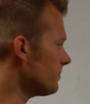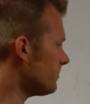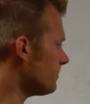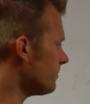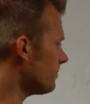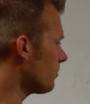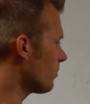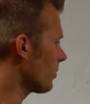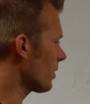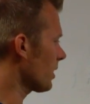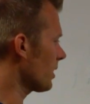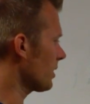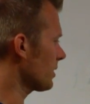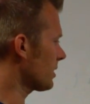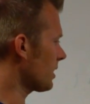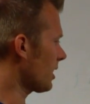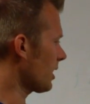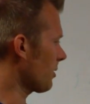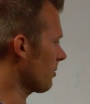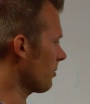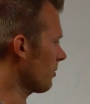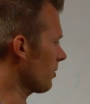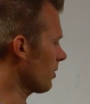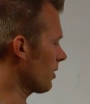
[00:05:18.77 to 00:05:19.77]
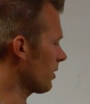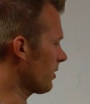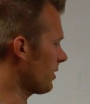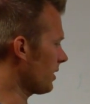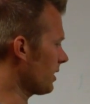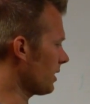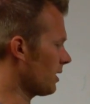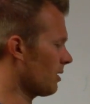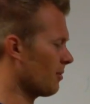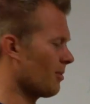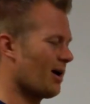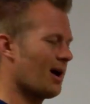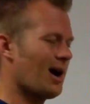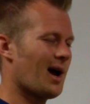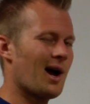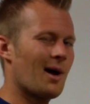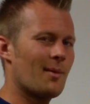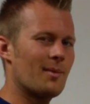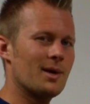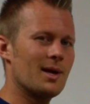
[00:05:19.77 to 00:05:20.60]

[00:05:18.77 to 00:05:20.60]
We're thinking about how